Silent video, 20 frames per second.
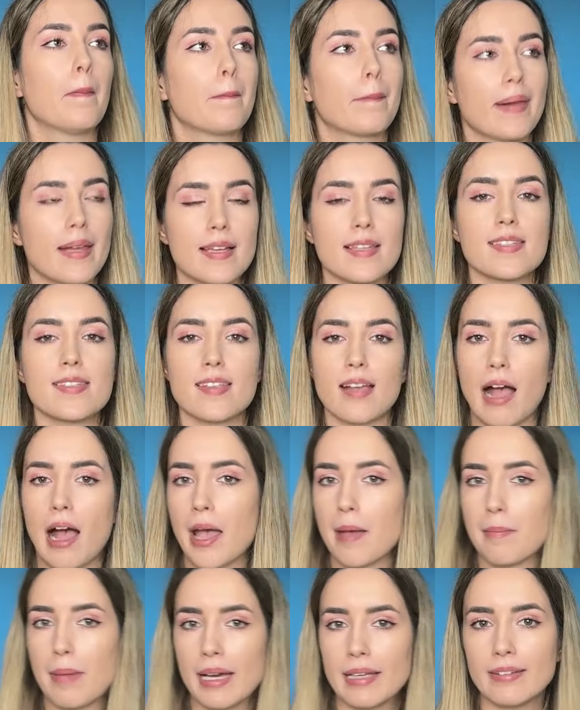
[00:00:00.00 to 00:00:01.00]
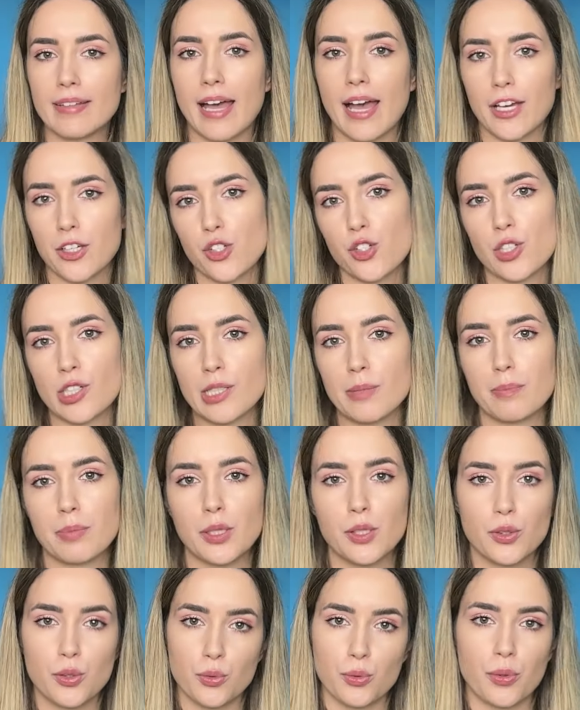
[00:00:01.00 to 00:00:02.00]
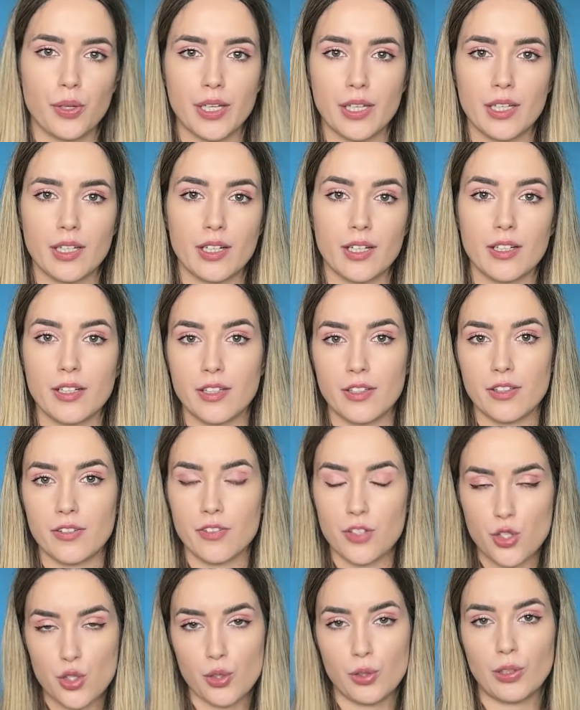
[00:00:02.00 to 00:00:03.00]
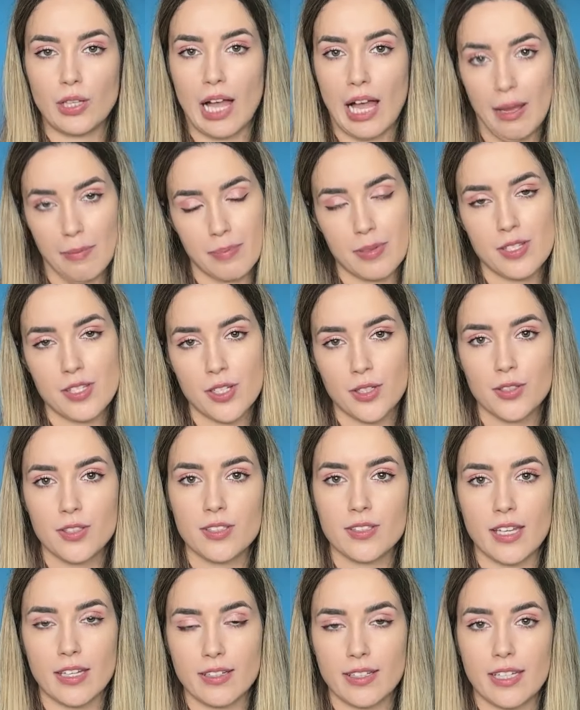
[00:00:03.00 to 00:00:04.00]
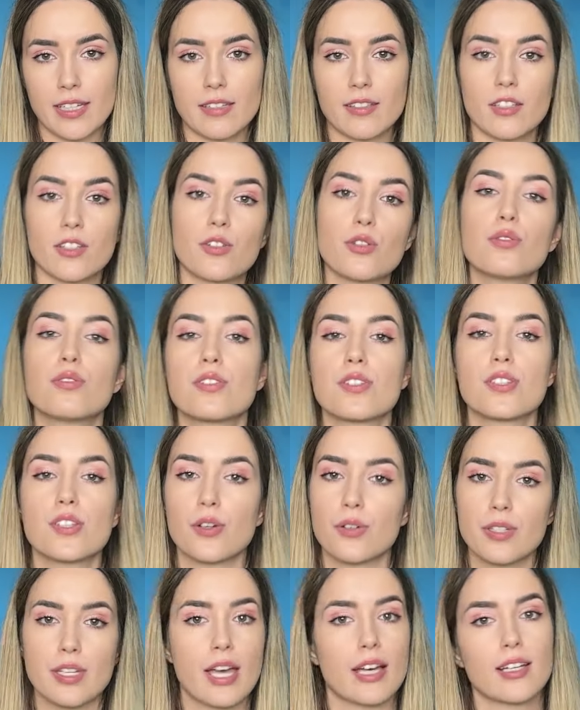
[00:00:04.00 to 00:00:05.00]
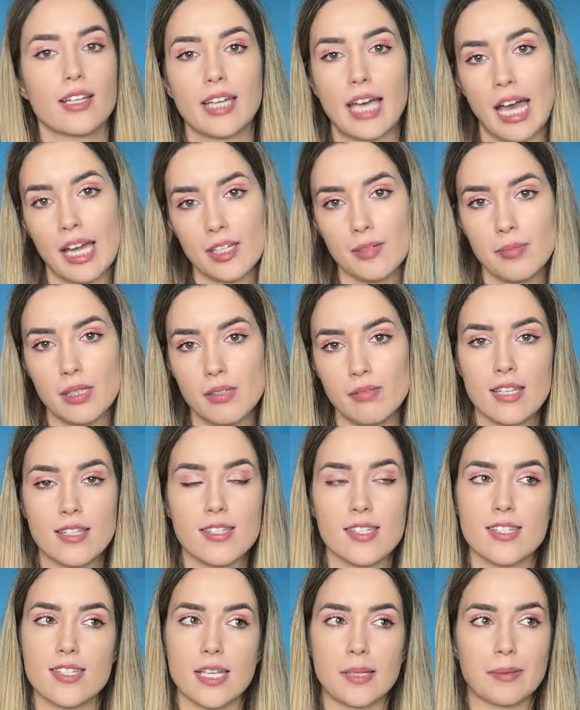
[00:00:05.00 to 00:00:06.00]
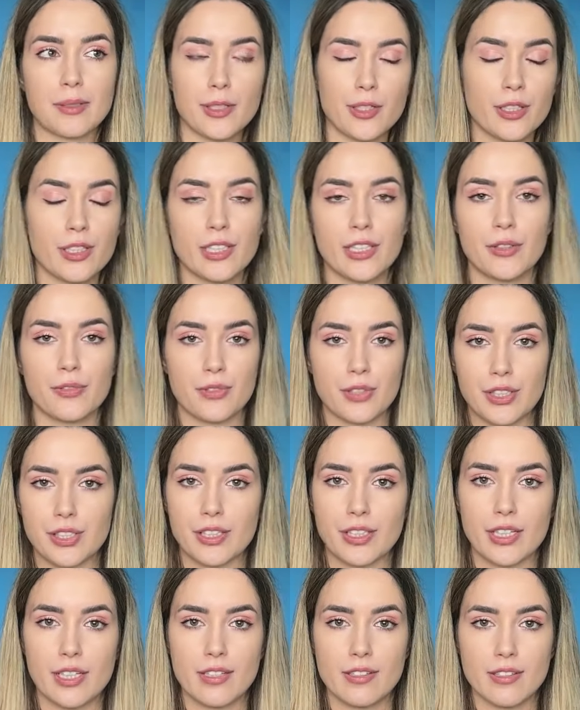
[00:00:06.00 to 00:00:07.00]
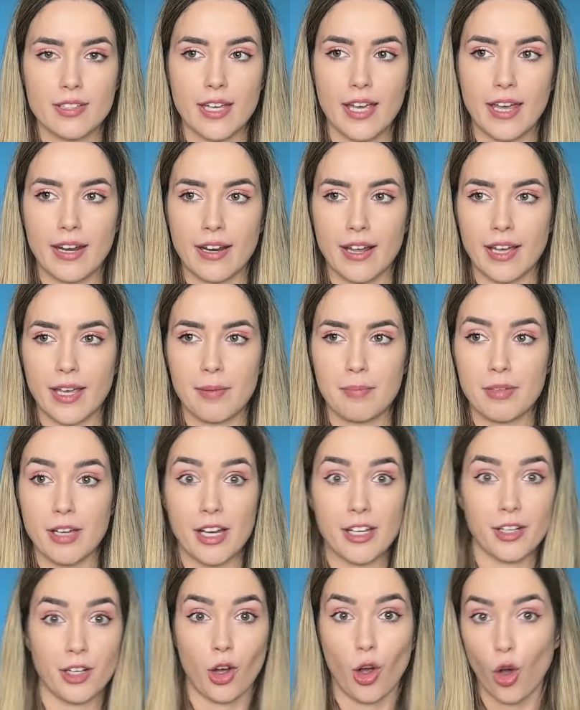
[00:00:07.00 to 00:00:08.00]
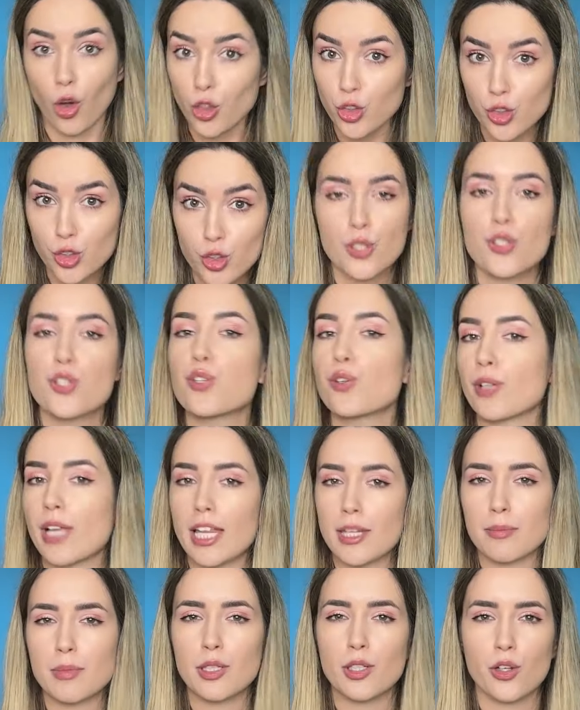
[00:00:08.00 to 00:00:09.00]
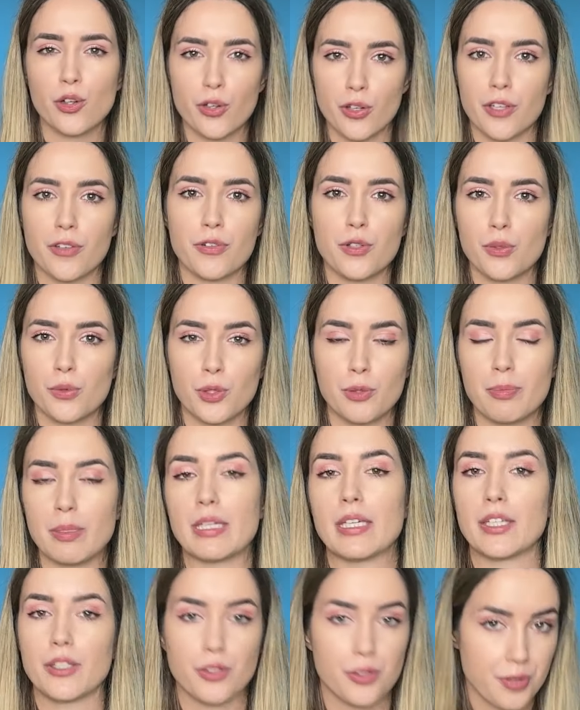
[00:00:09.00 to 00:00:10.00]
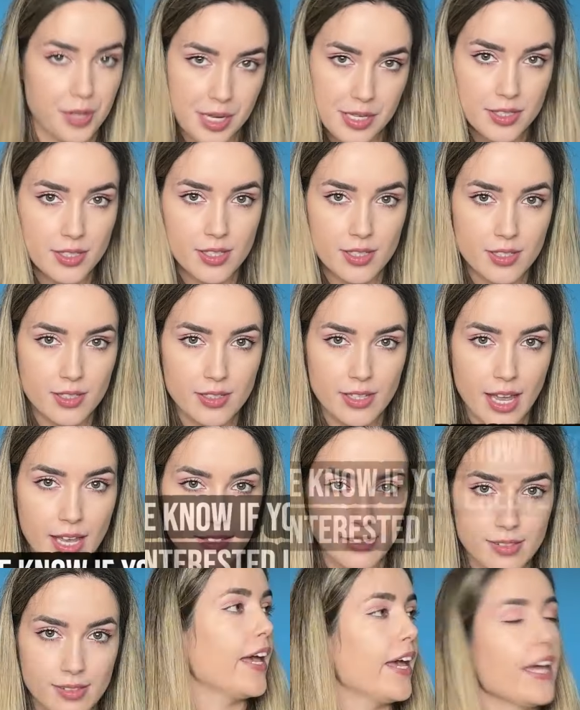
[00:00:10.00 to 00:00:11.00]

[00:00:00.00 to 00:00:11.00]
Plus, I might actually be doing an individual episode dedicated to the Zodiac Academy, since I'm currently reading it and I am kind of hooked, so let me know if you would be interested in that.